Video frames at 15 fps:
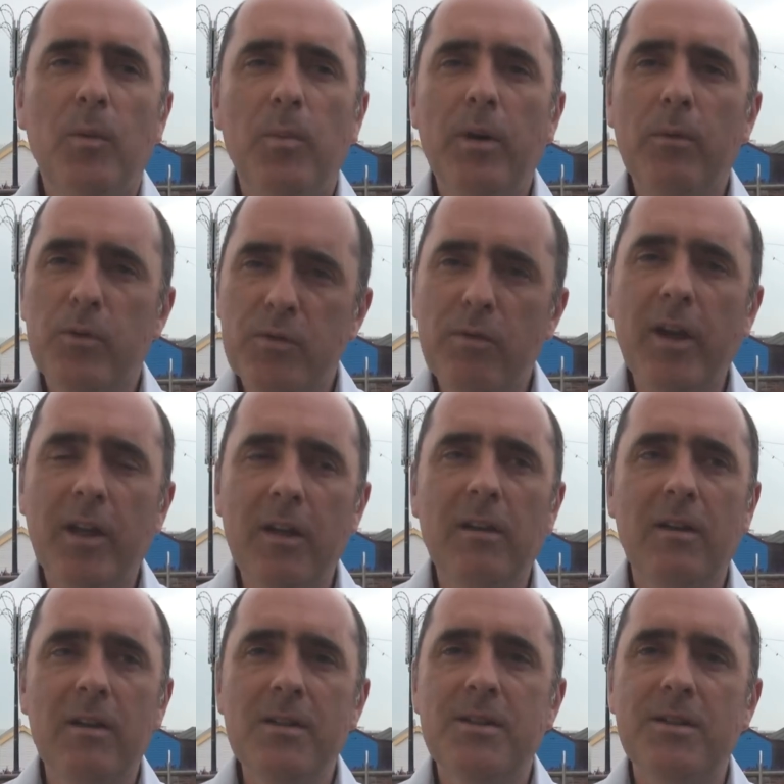But it was
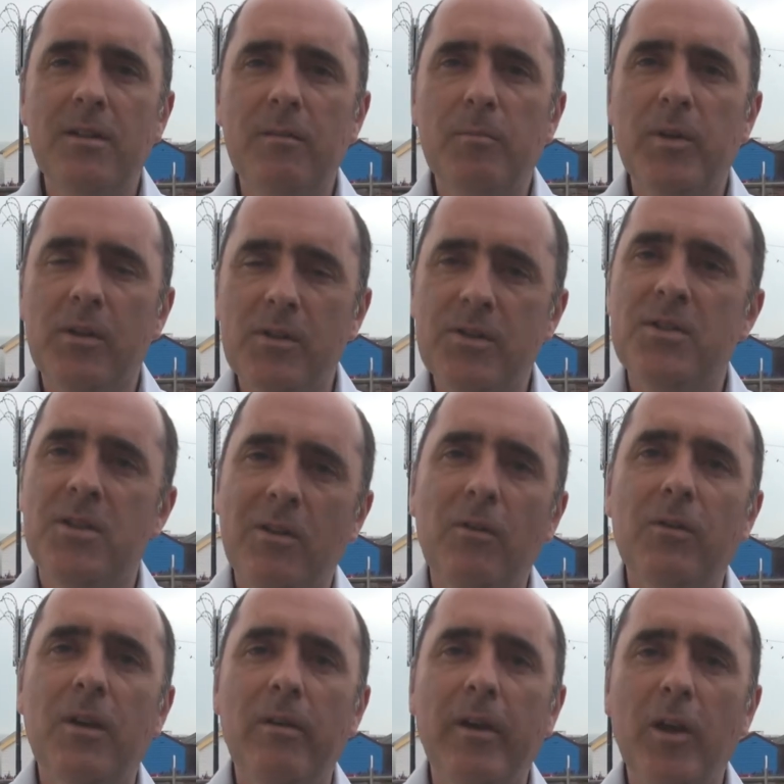recognised that because there's a
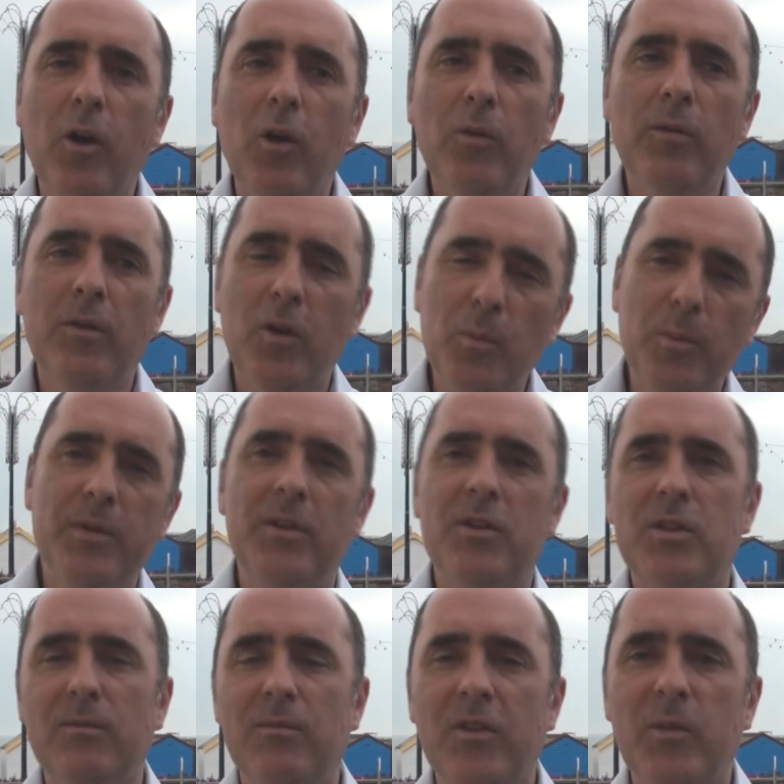lot going on,
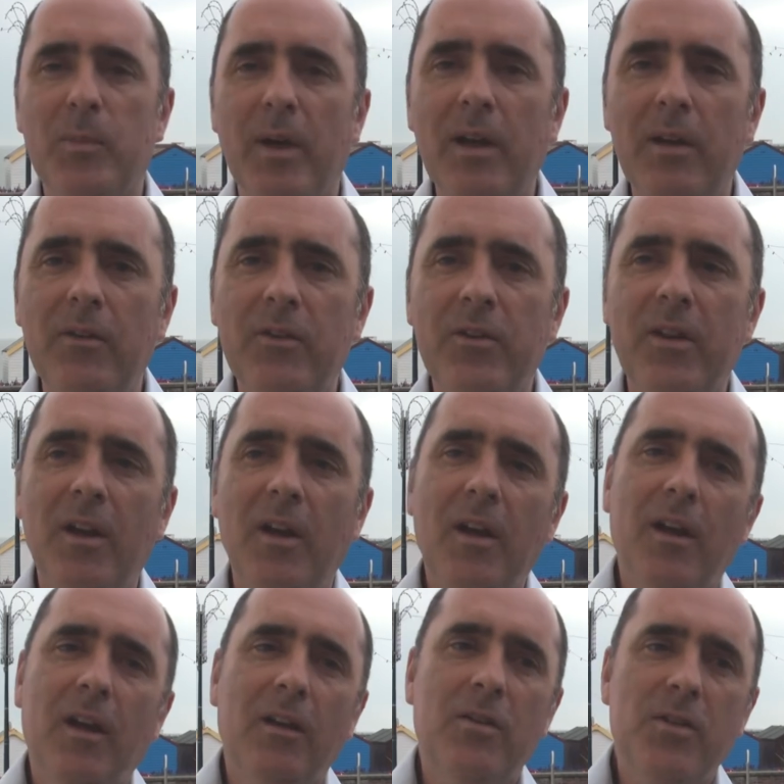competition for space,
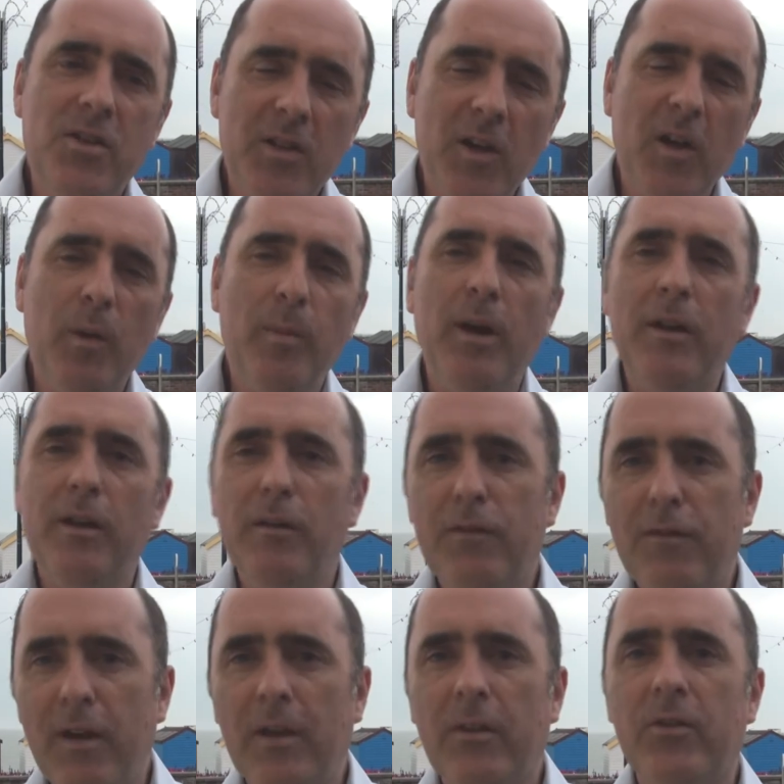concern about the
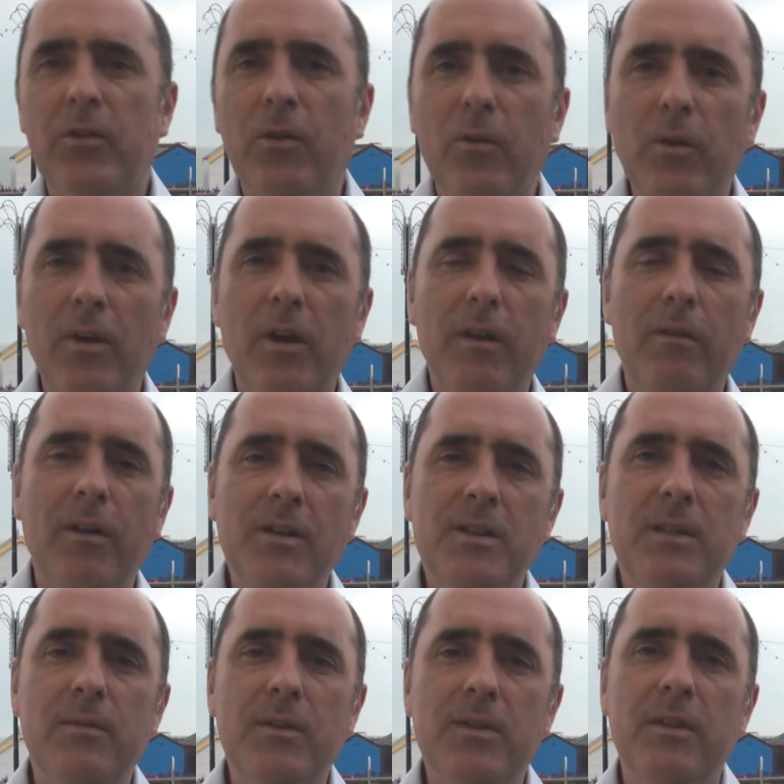effects on other
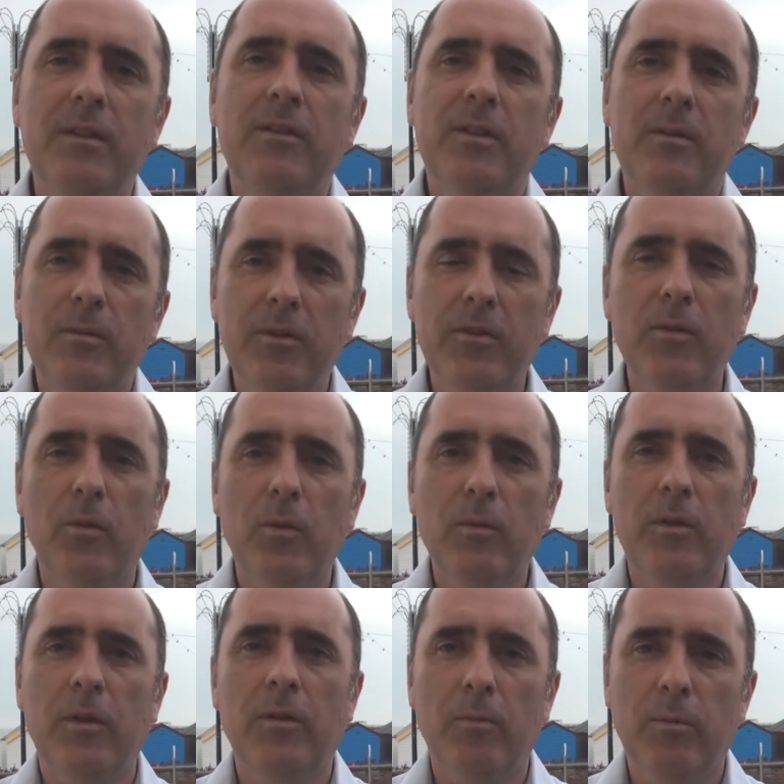activities, it was thought
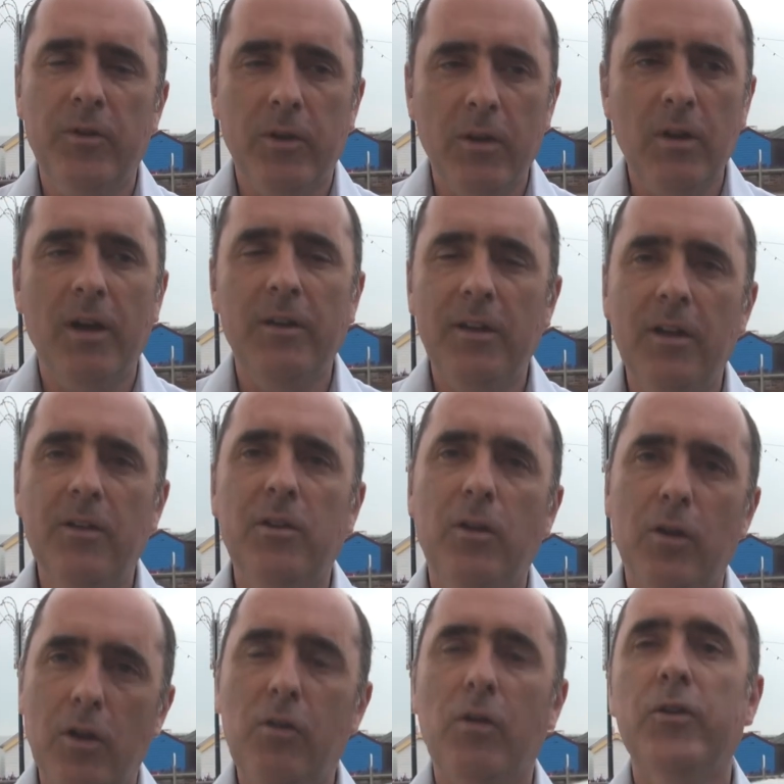it was a good idea to
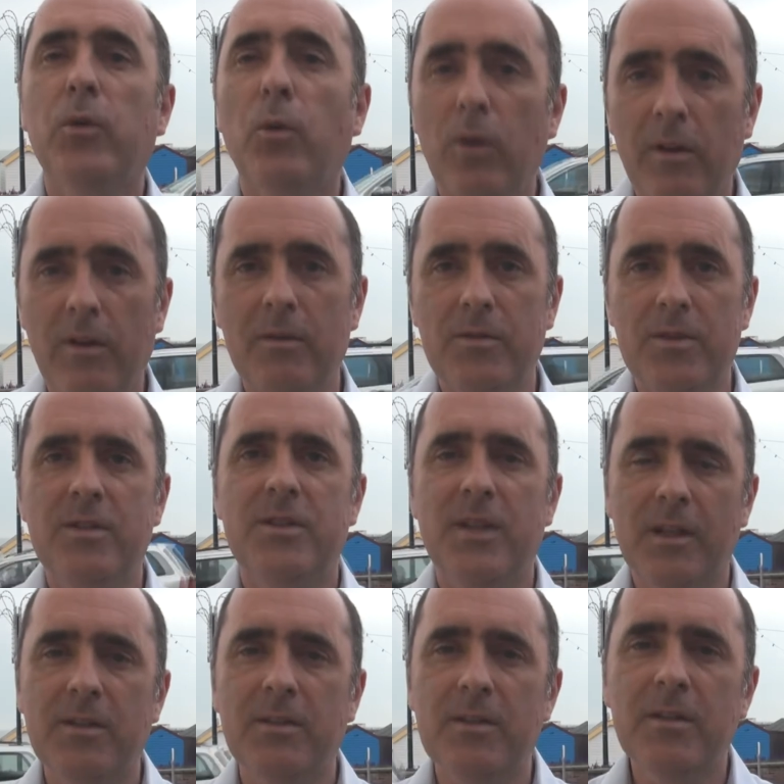look across all of those
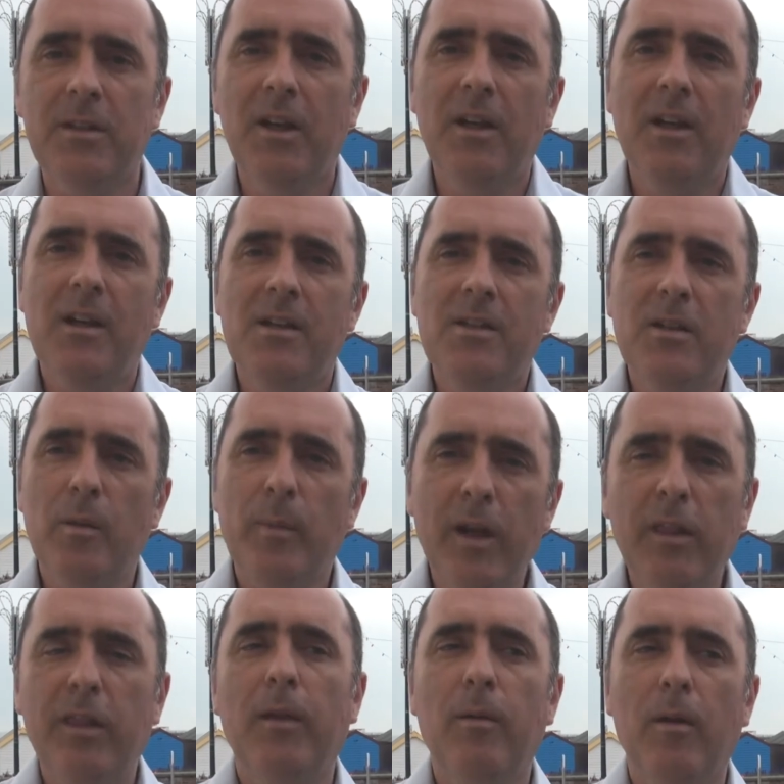sectors. So the
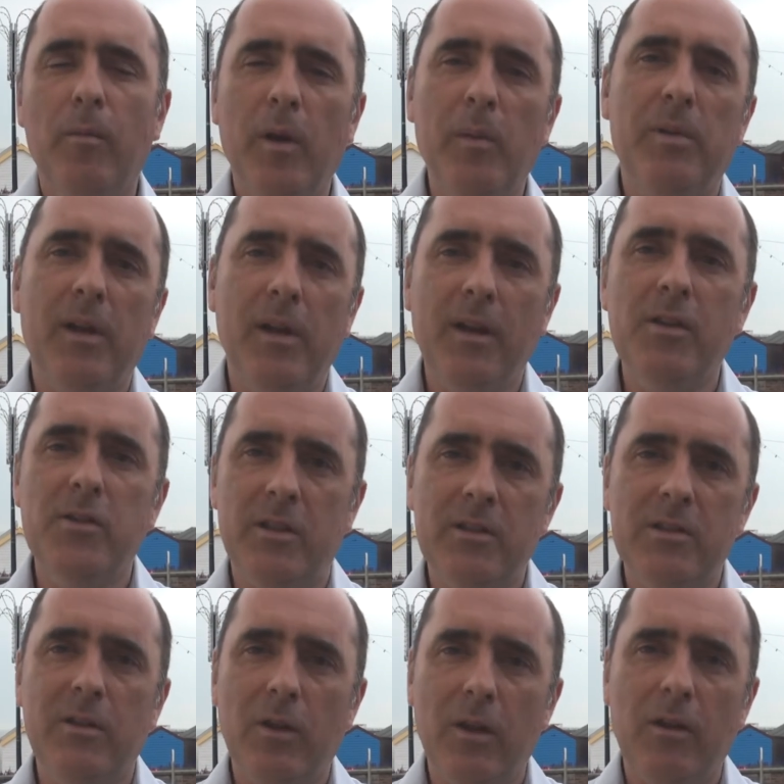main thing around marine planning
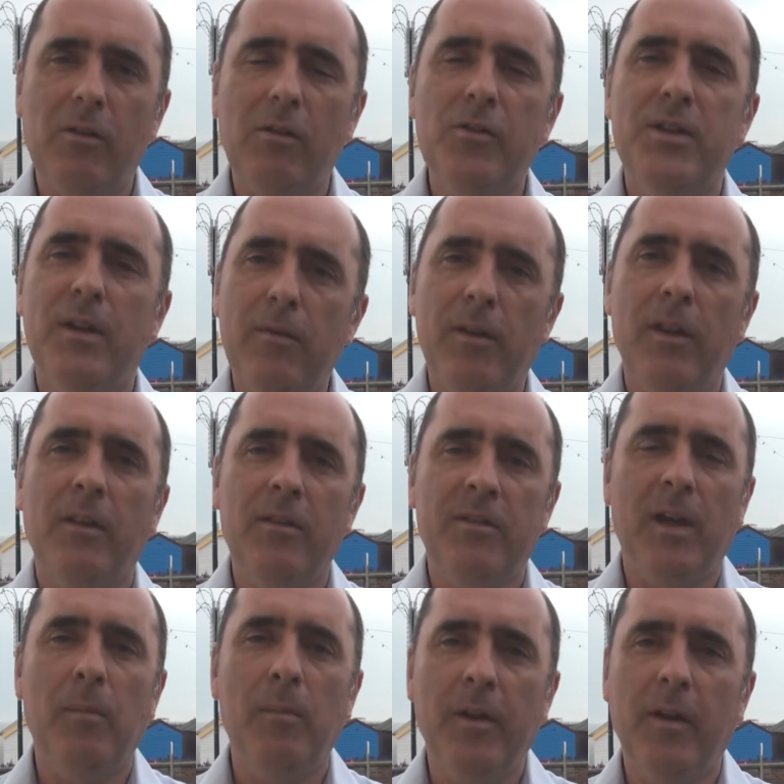is looking across everything
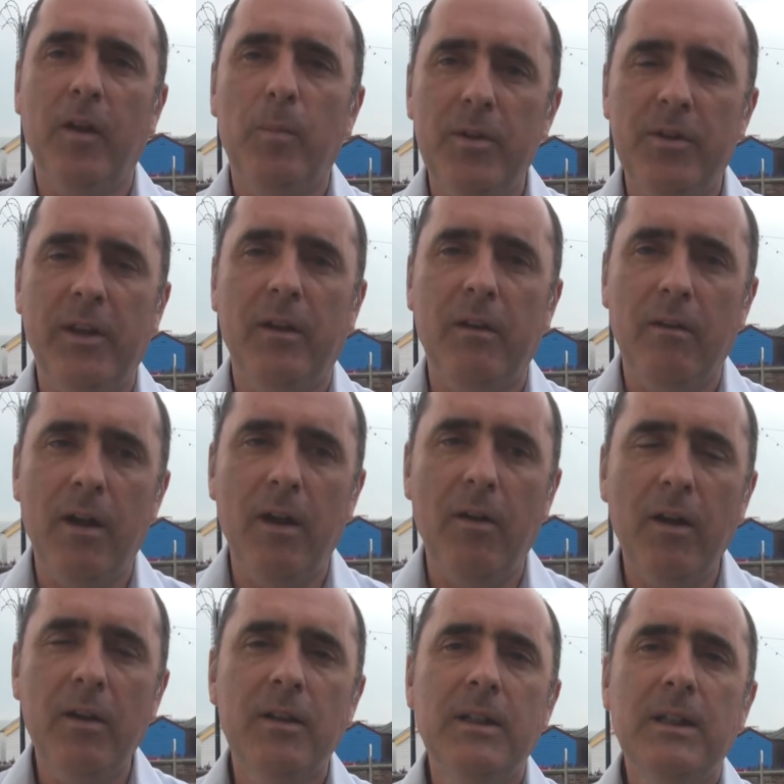that's happening in a particular
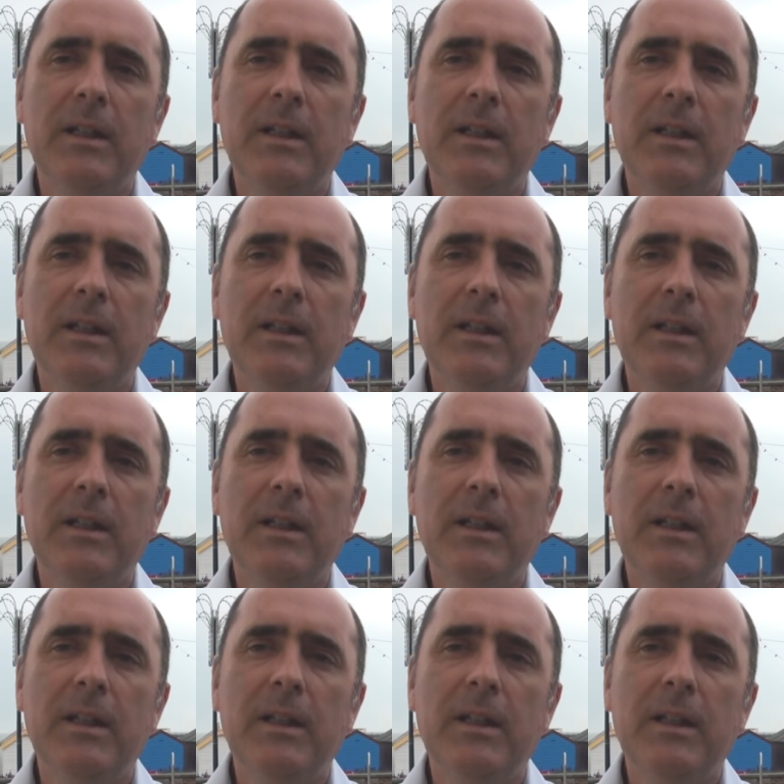area.